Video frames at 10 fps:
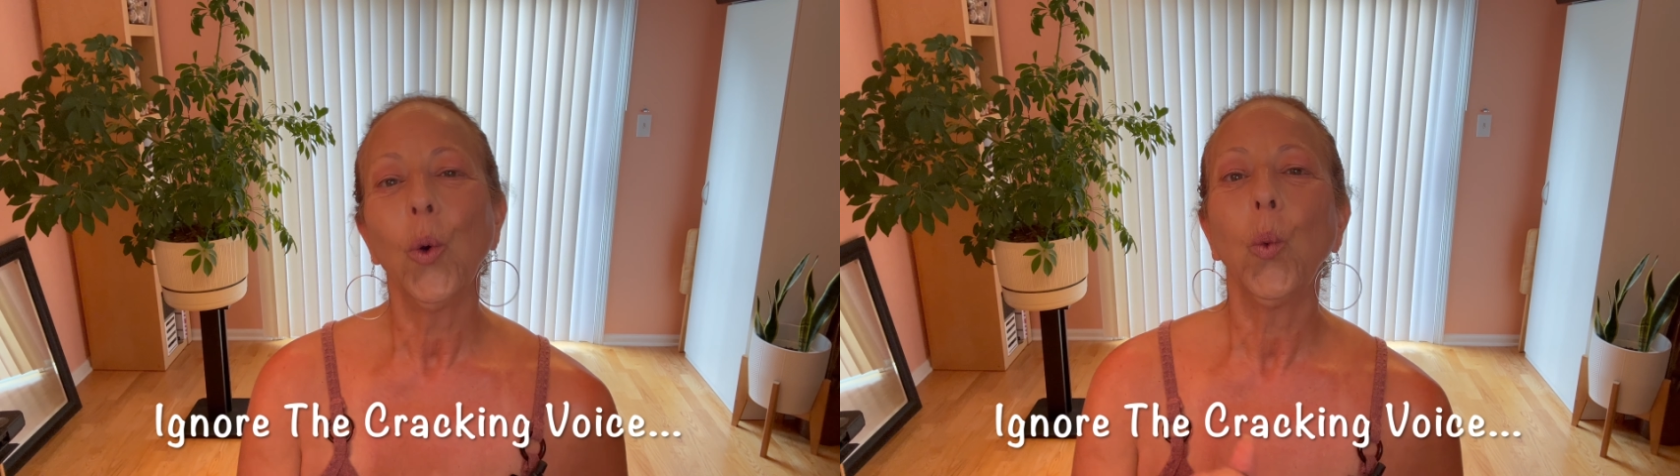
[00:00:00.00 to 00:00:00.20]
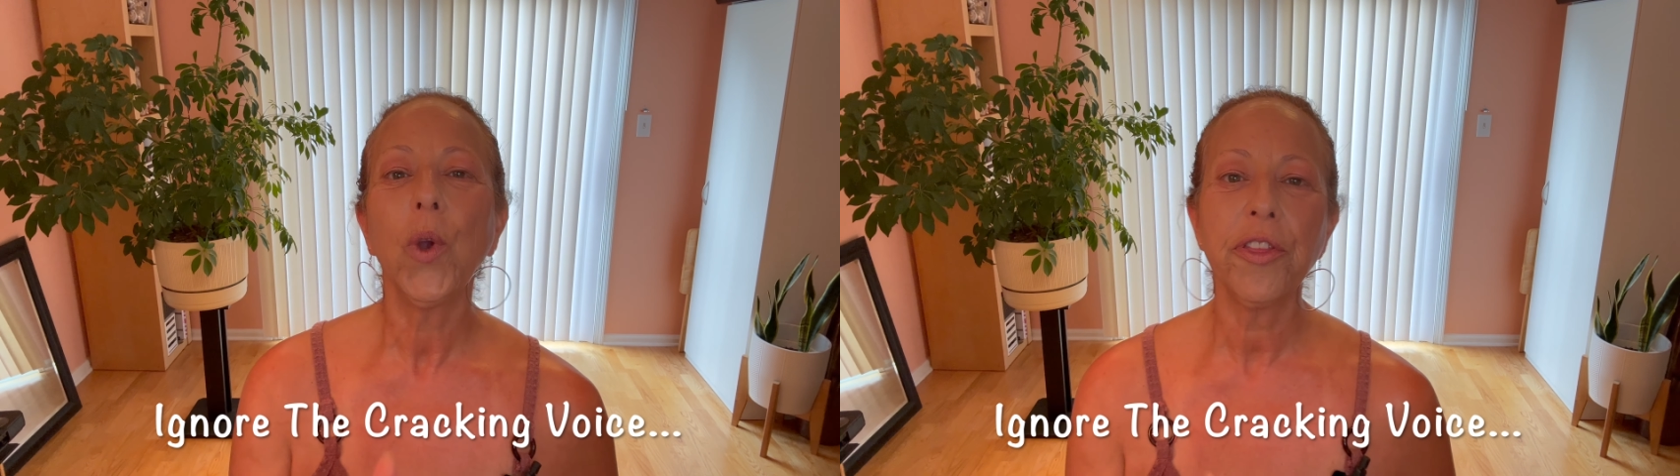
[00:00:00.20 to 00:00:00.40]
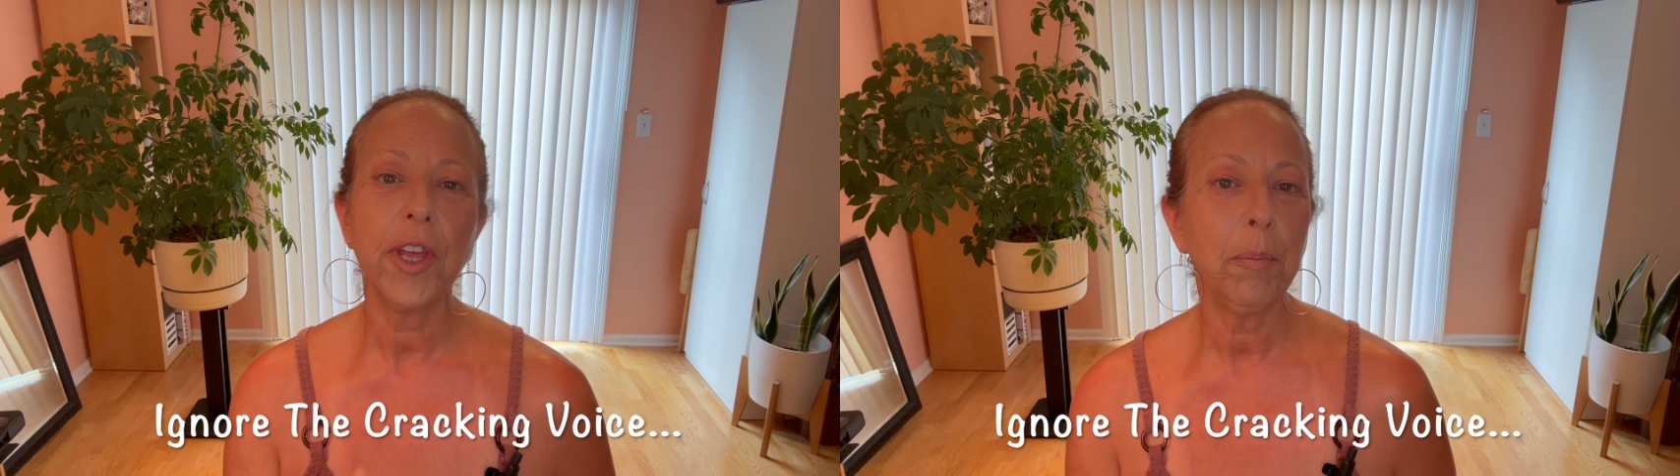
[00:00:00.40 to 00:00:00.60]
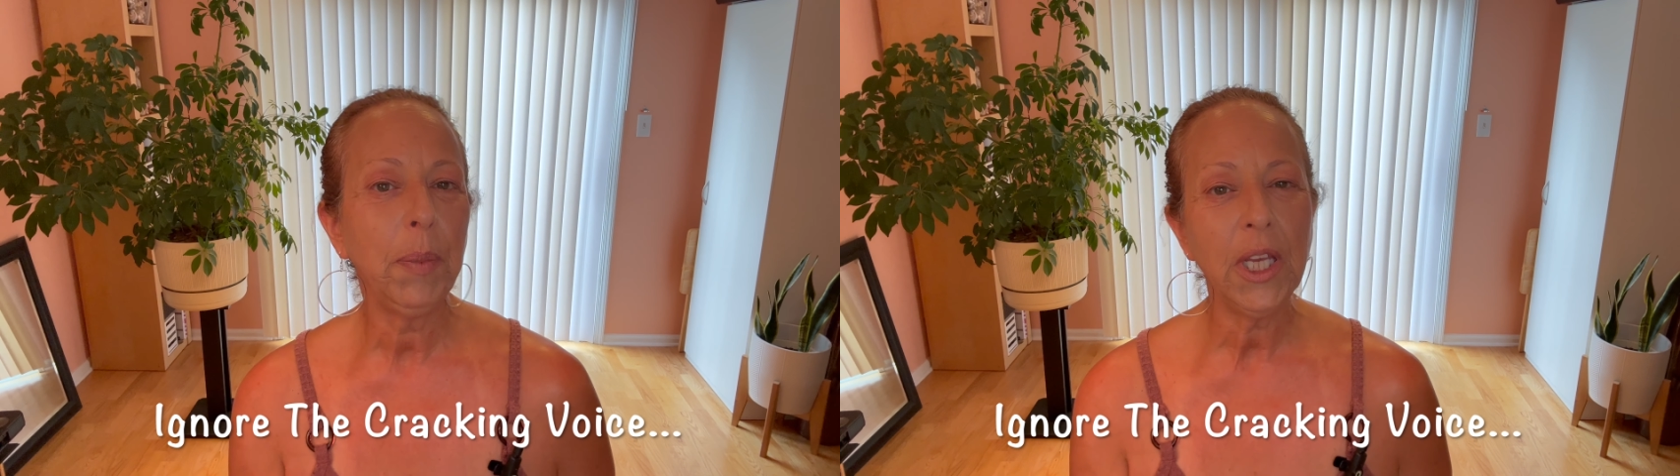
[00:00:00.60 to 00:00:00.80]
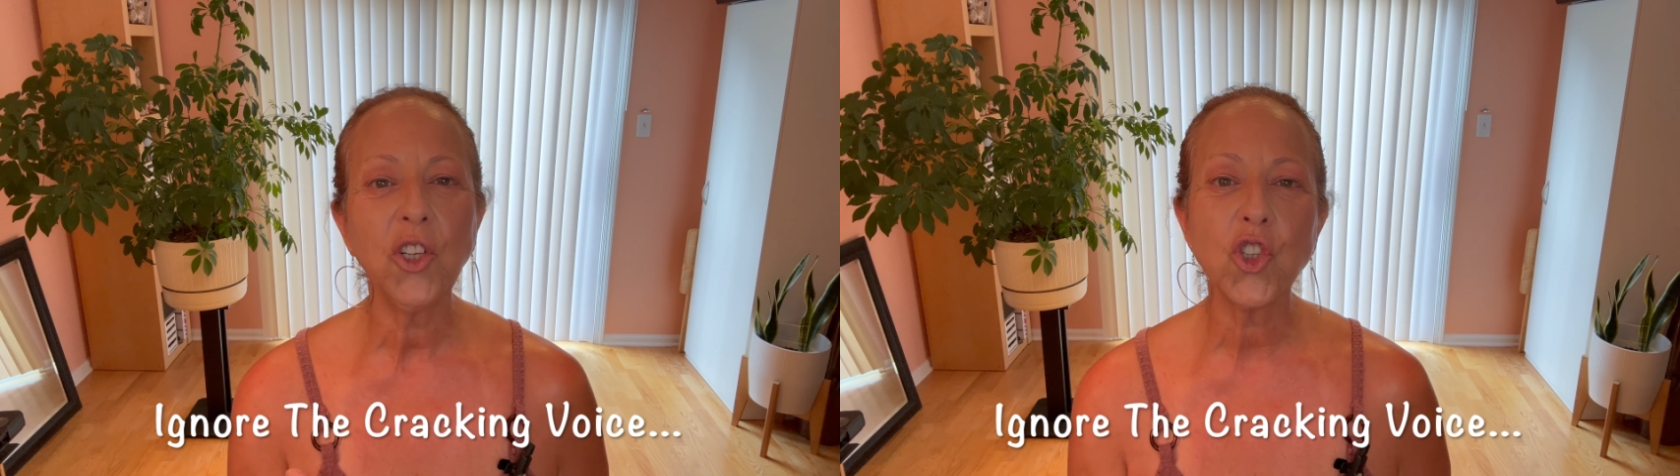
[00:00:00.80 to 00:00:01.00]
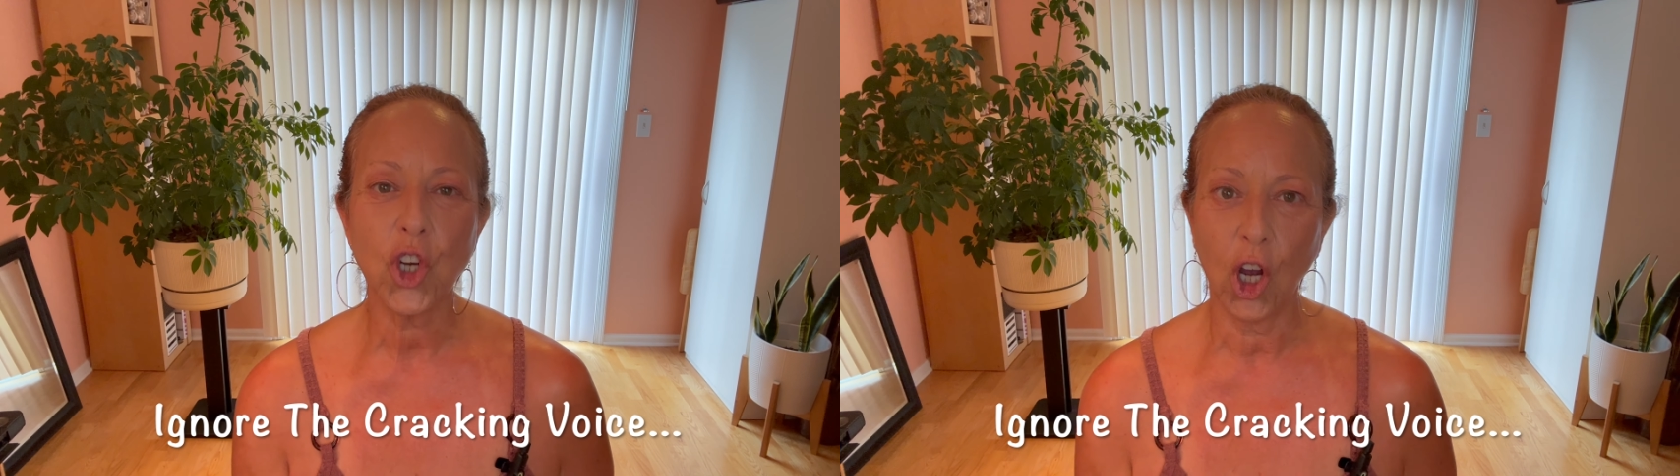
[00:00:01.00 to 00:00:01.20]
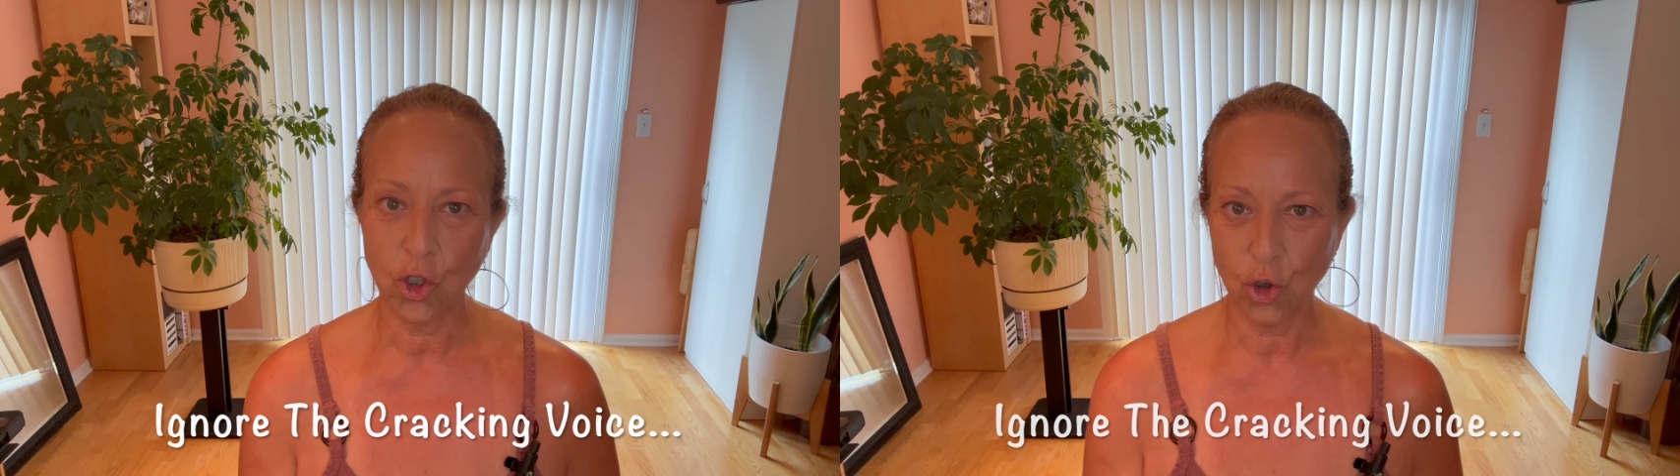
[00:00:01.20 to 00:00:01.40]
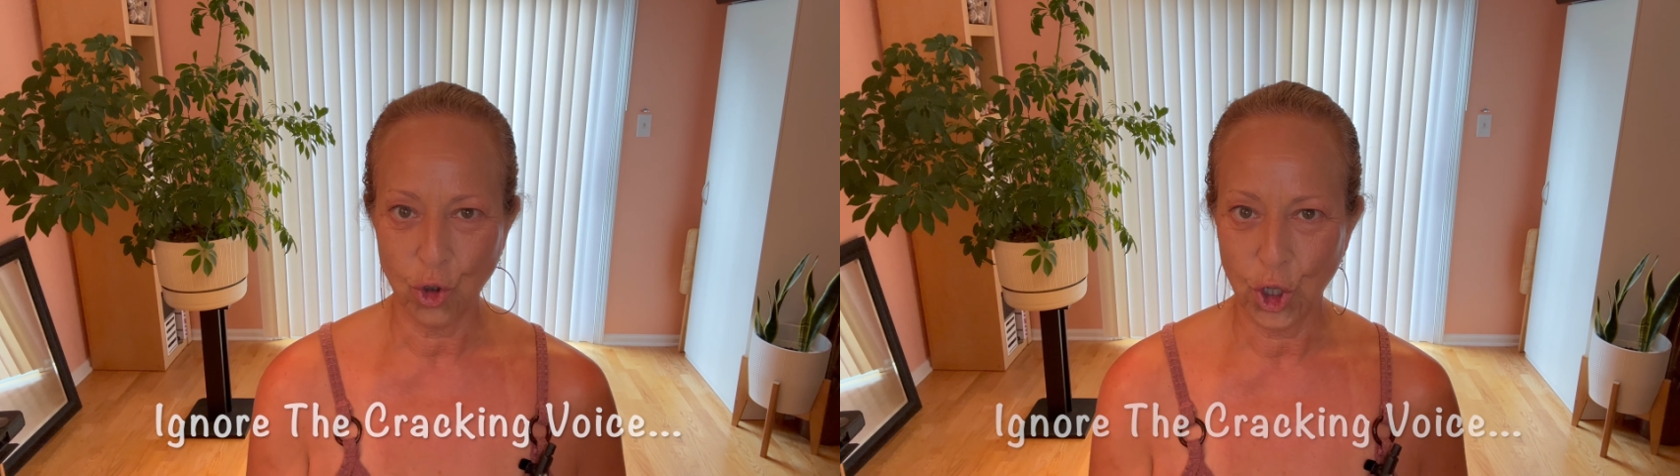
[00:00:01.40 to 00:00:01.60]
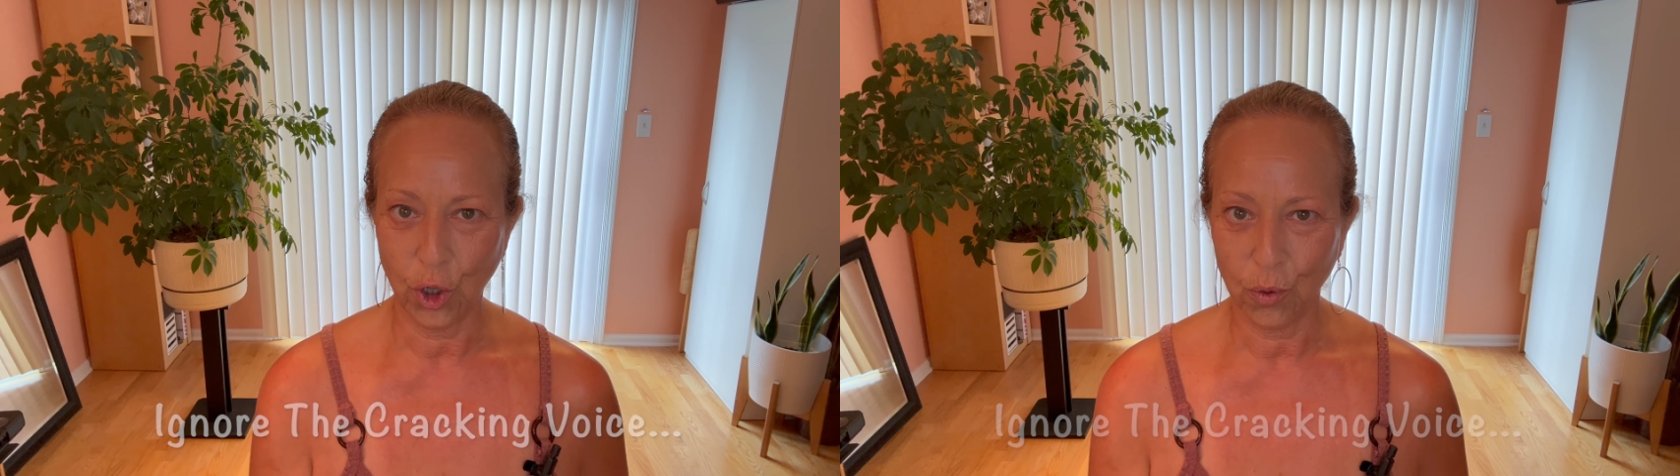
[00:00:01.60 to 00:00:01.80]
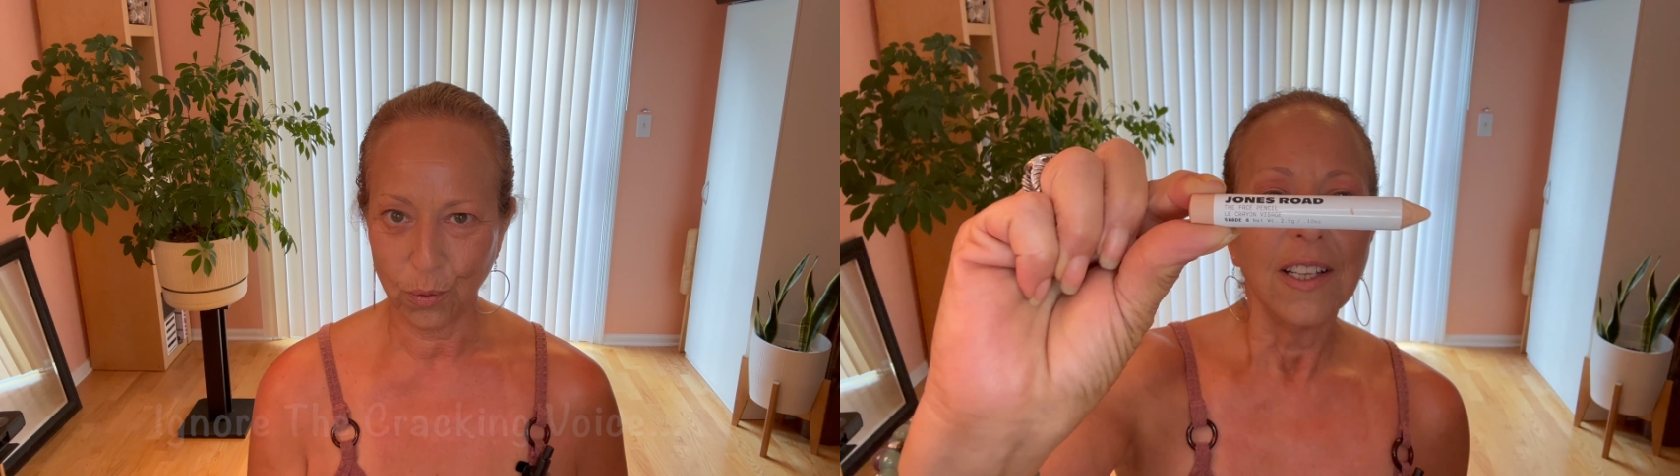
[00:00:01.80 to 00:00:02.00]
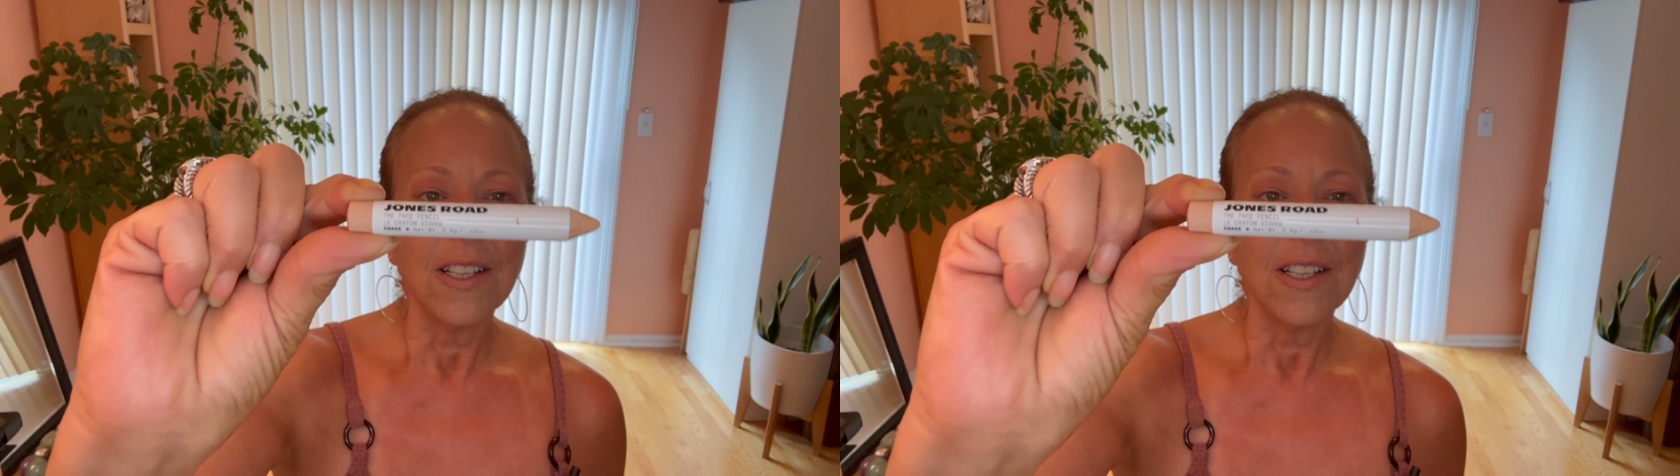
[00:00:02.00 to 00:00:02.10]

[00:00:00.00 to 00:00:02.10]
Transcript: with a peach undertone.